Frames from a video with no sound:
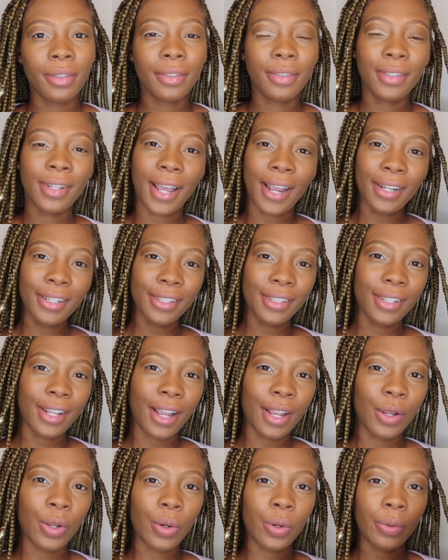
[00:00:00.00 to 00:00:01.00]
Next,
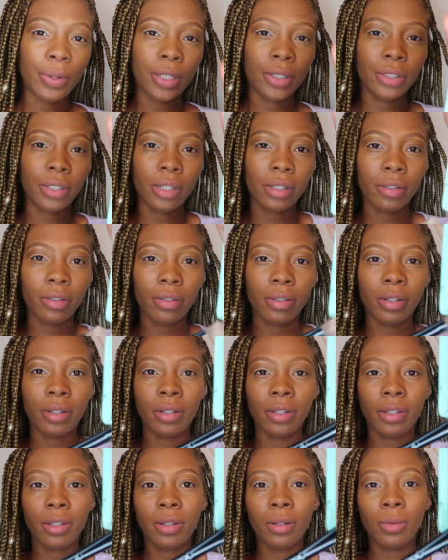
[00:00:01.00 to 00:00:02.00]
I go in just a
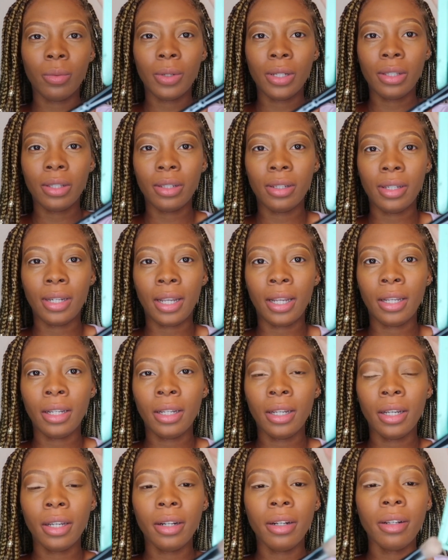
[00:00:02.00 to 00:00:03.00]
little with
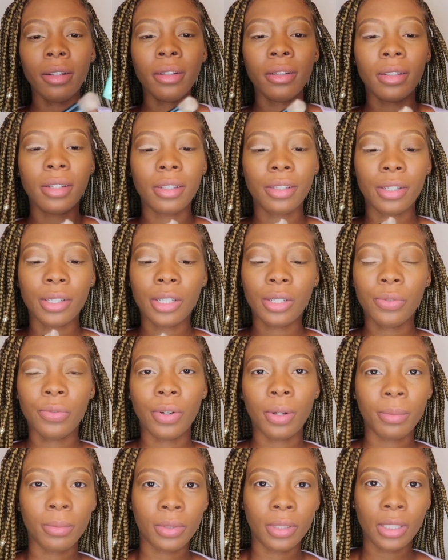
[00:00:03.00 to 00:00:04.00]
Naked. This is
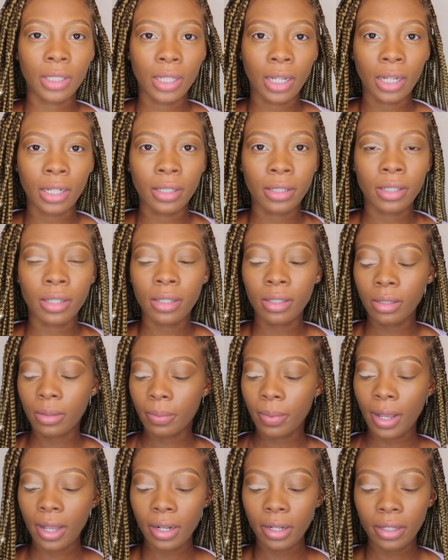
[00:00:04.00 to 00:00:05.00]
from Daisy's
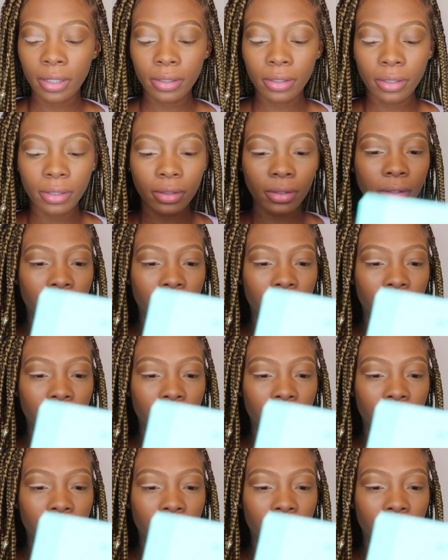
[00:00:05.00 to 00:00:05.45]
palette.